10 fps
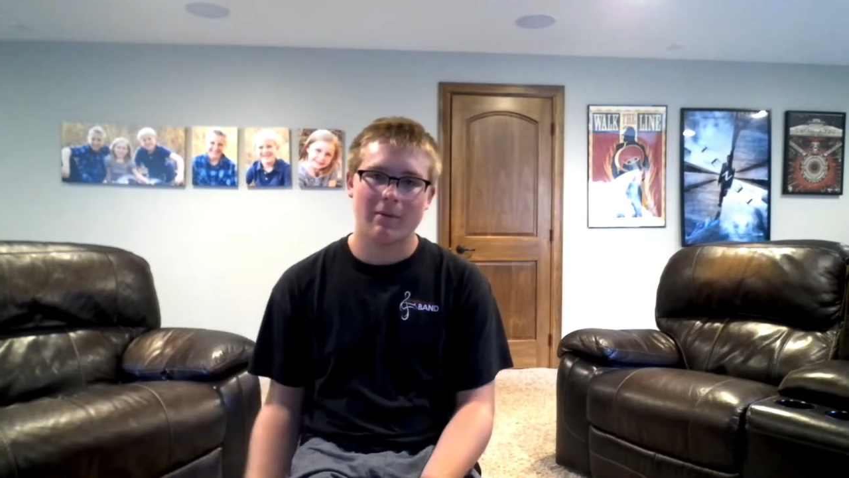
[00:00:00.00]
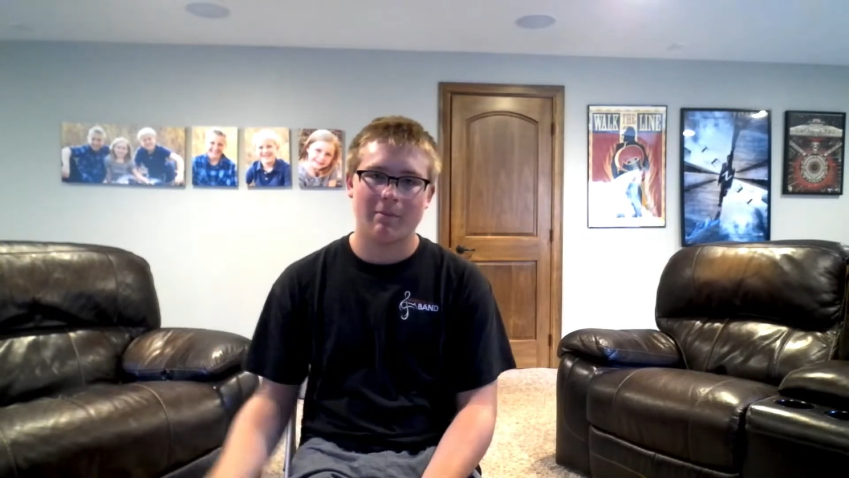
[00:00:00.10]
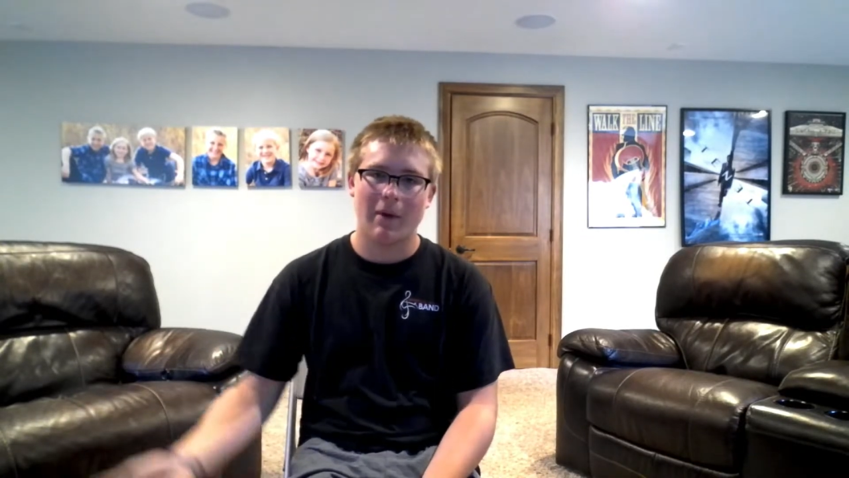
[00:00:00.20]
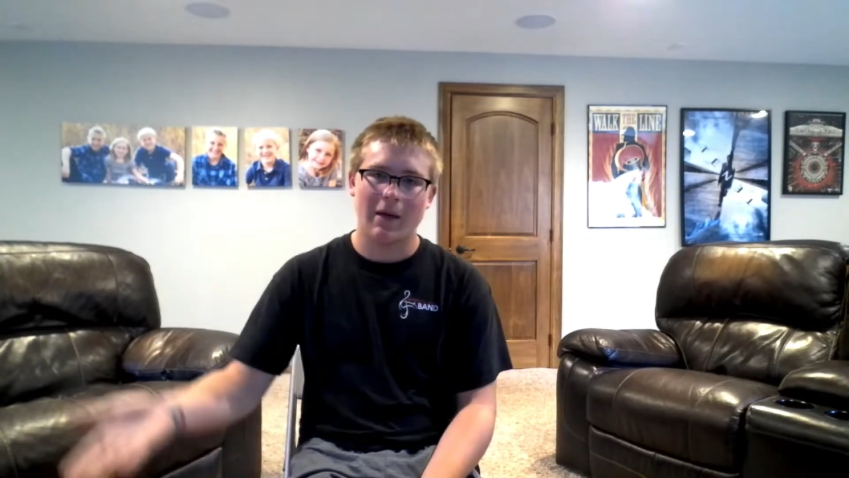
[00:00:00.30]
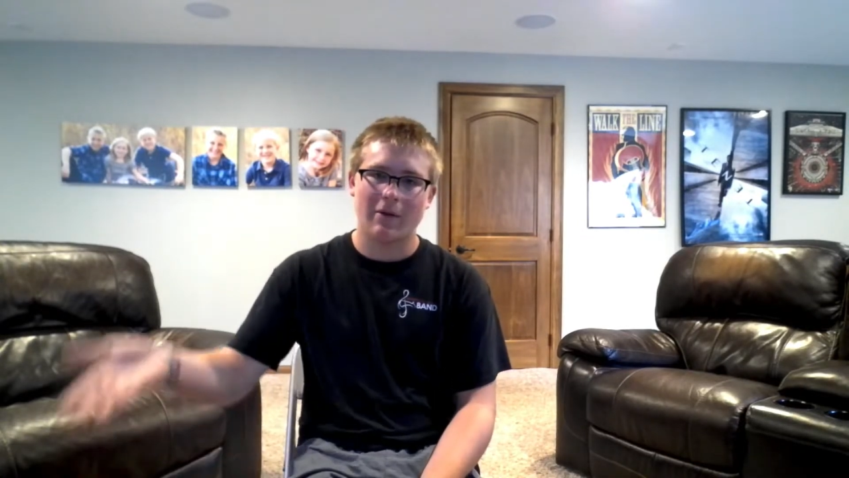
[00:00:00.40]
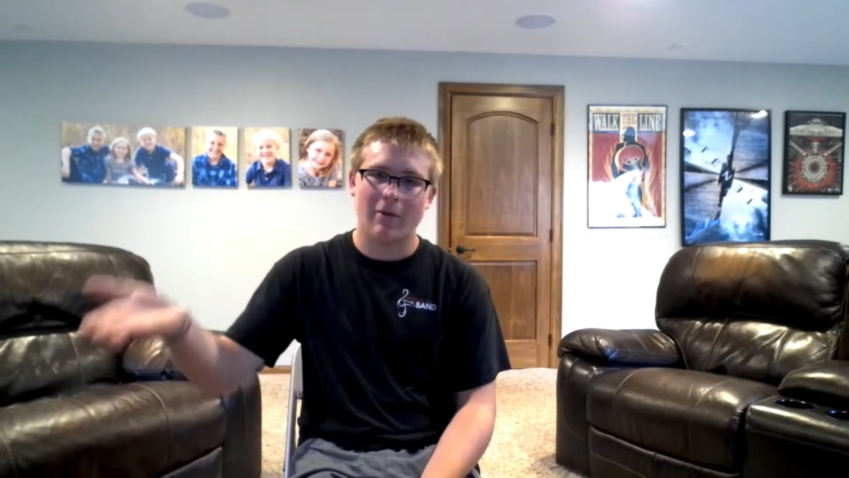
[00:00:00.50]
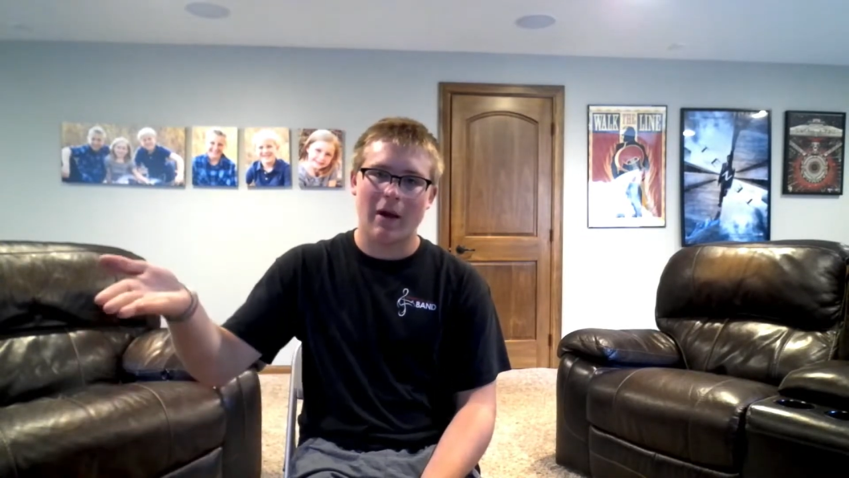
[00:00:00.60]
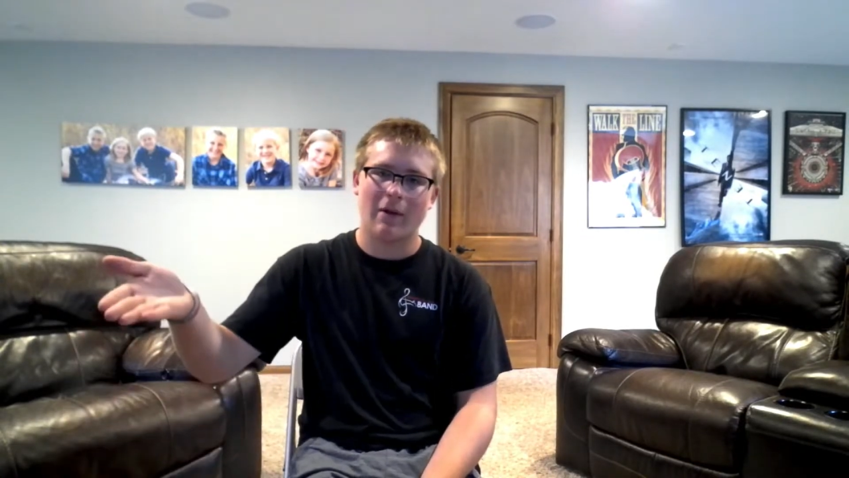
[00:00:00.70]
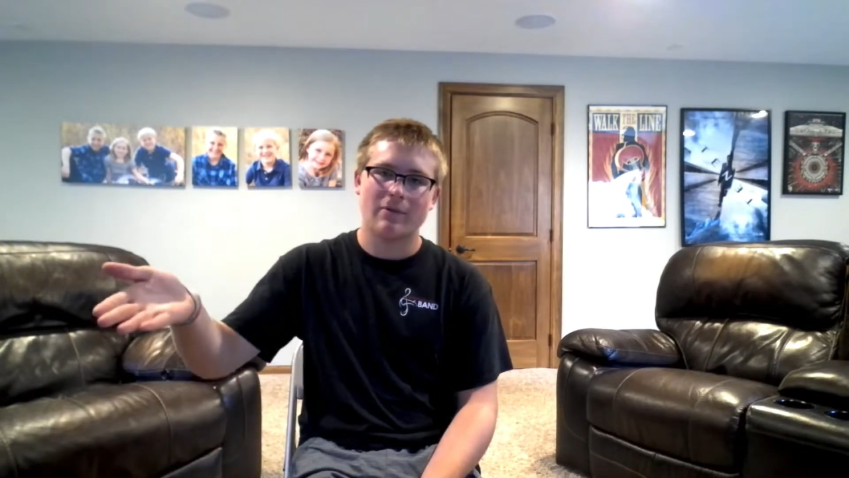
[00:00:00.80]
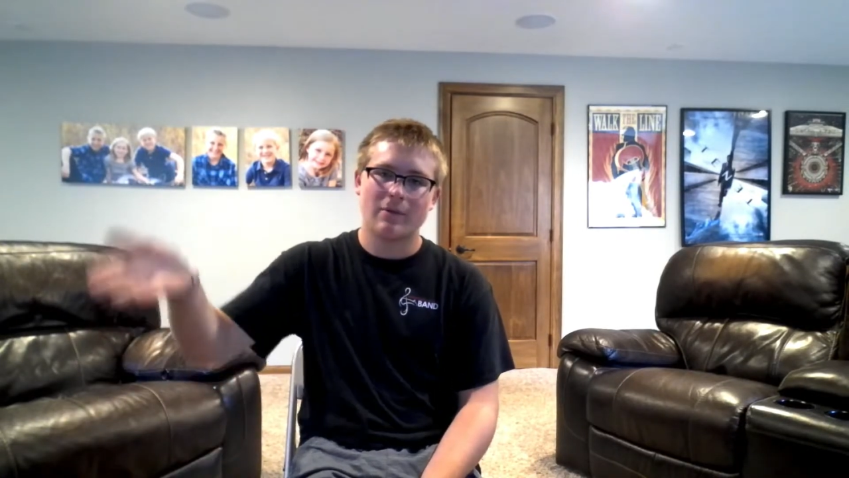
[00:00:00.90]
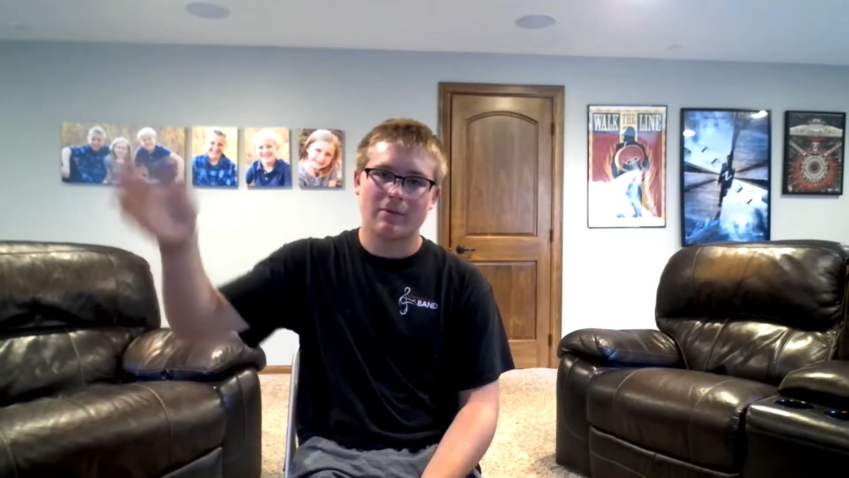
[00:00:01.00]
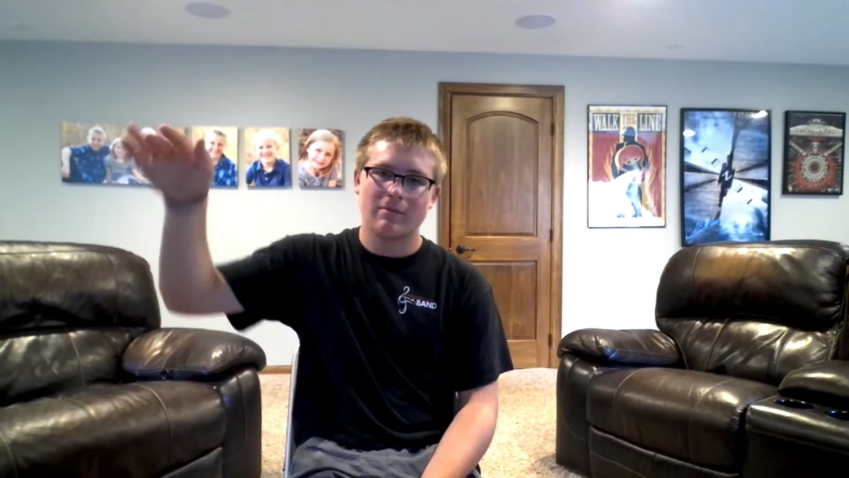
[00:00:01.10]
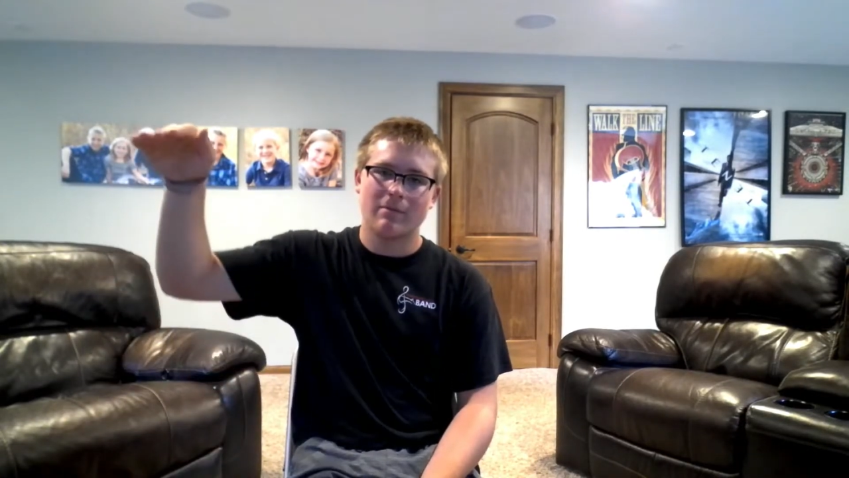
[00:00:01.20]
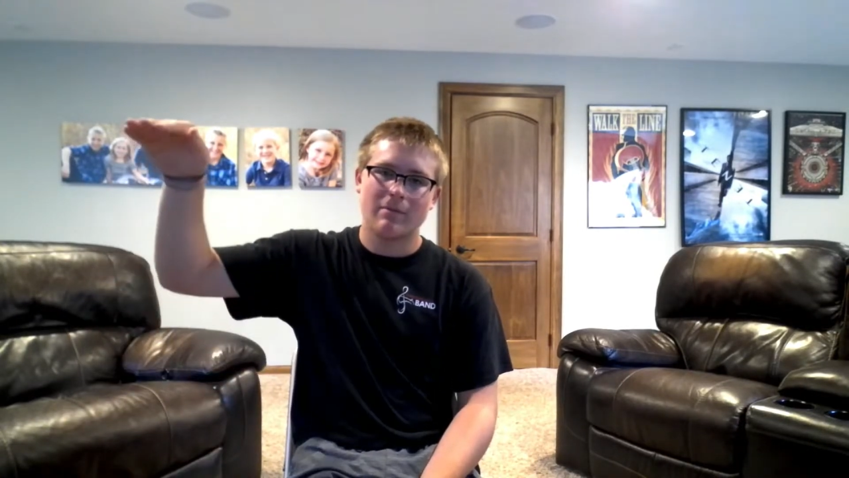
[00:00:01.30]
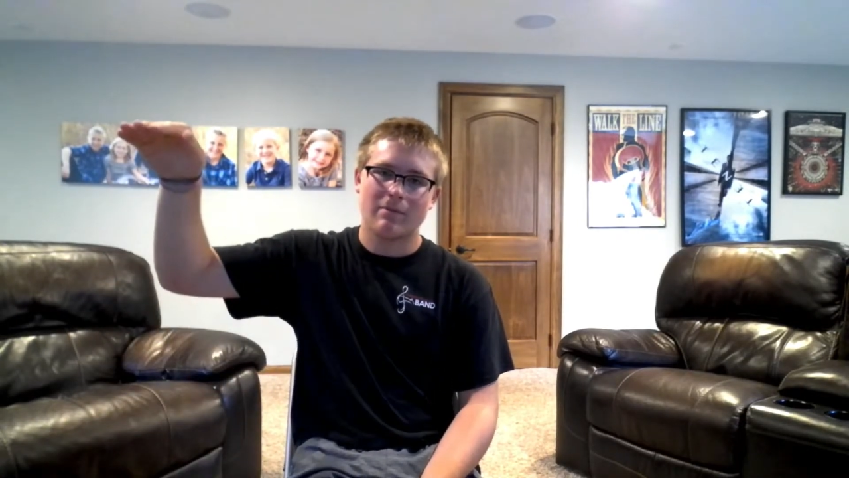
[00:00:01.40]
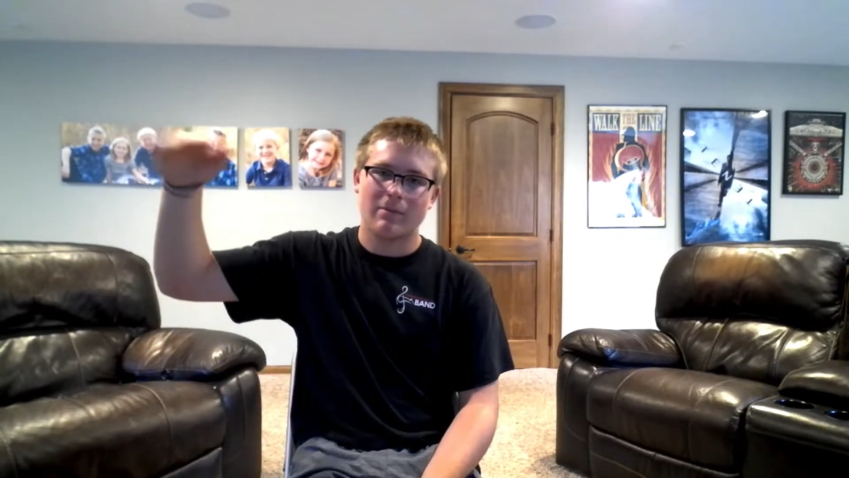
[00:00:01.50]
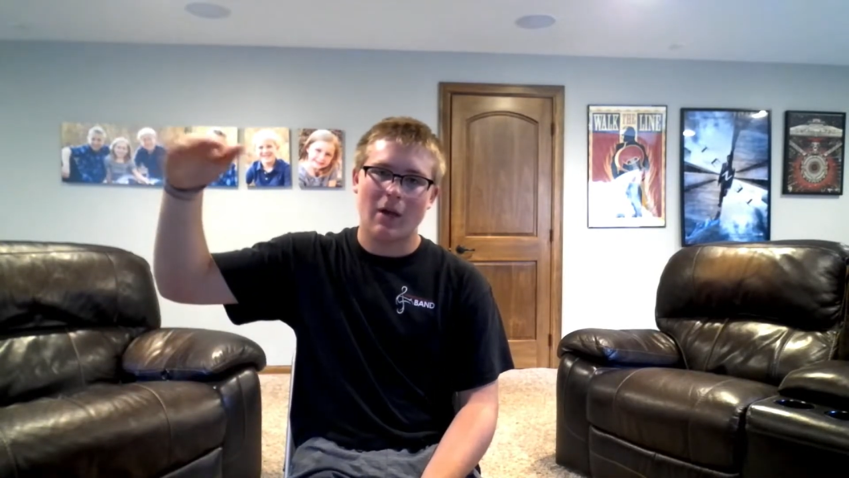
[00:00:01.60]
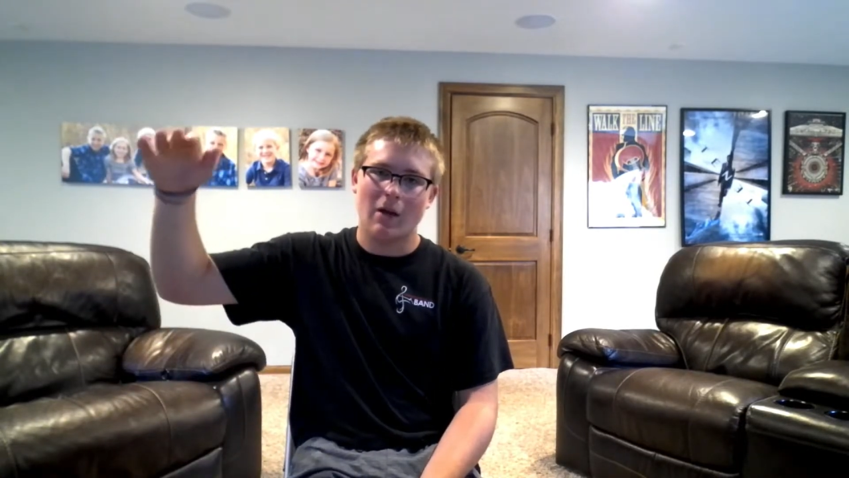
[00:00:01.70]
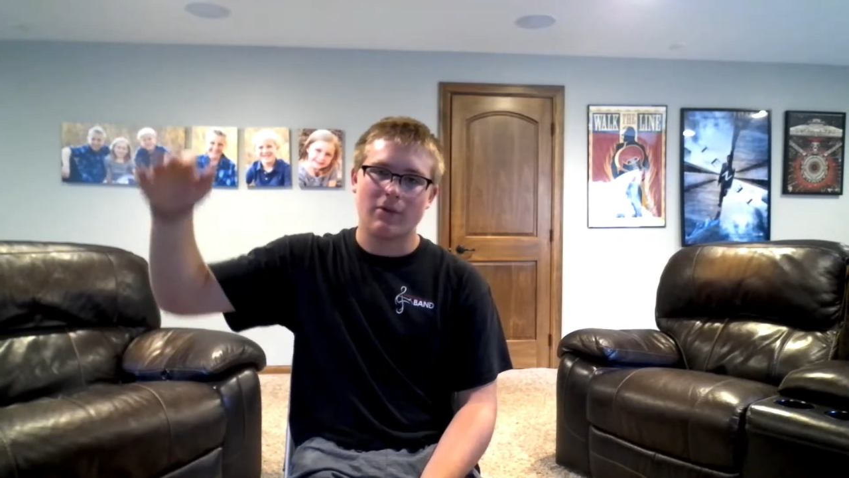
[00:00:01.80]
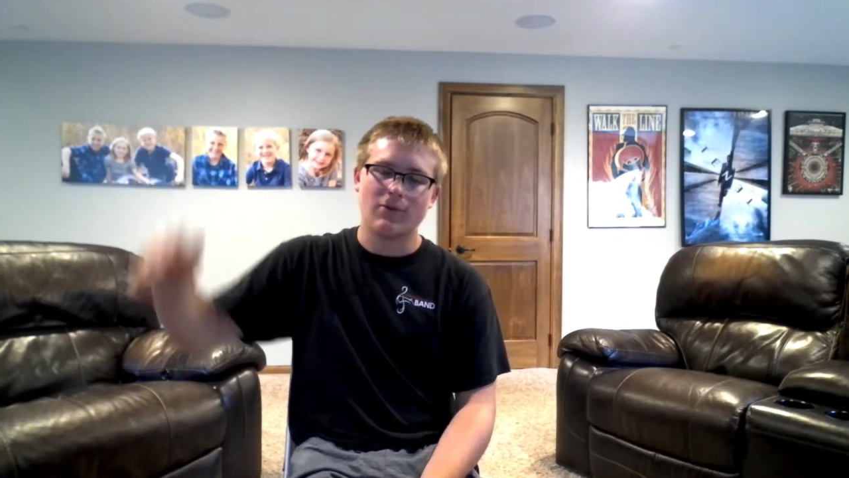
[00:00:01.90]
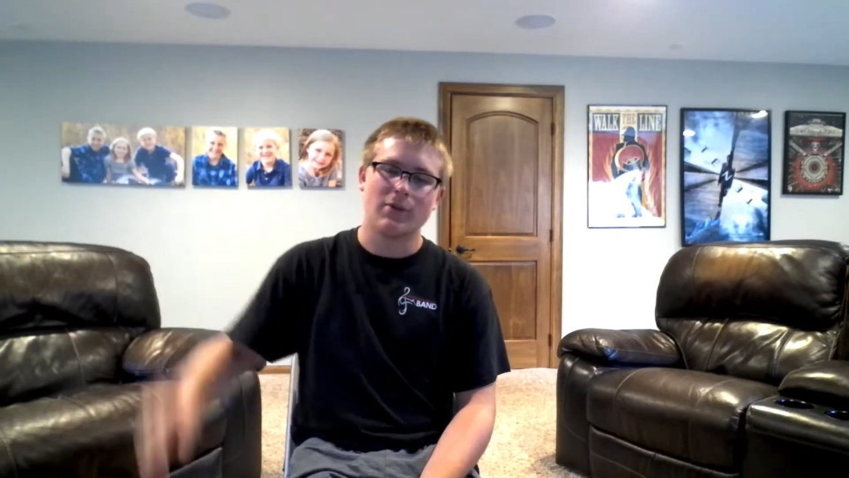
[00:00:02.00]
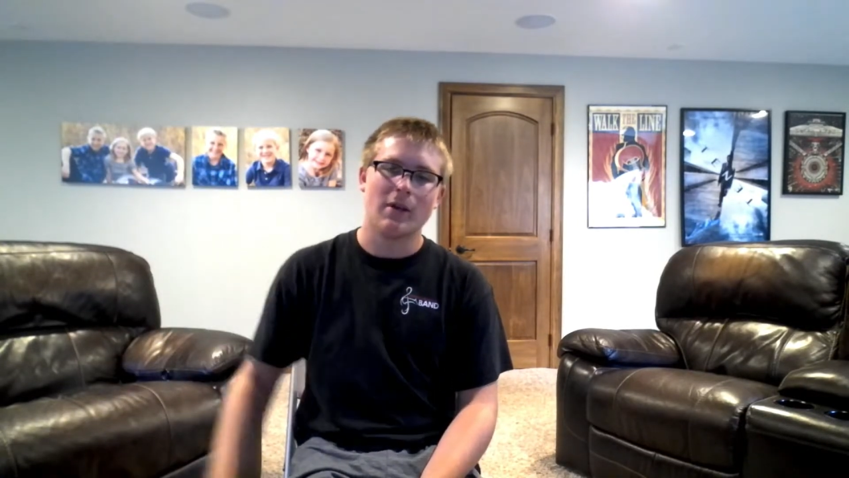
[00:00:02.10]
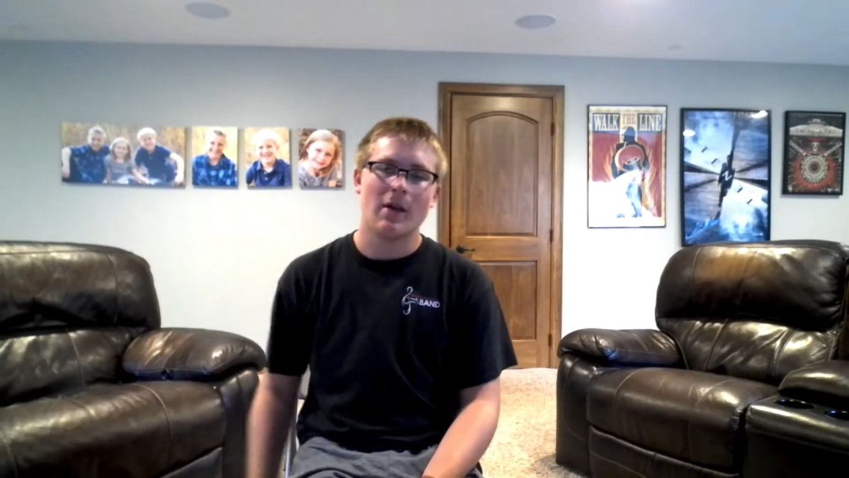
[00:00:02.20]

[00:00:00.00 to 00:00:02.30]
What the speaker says: Minecraft guns.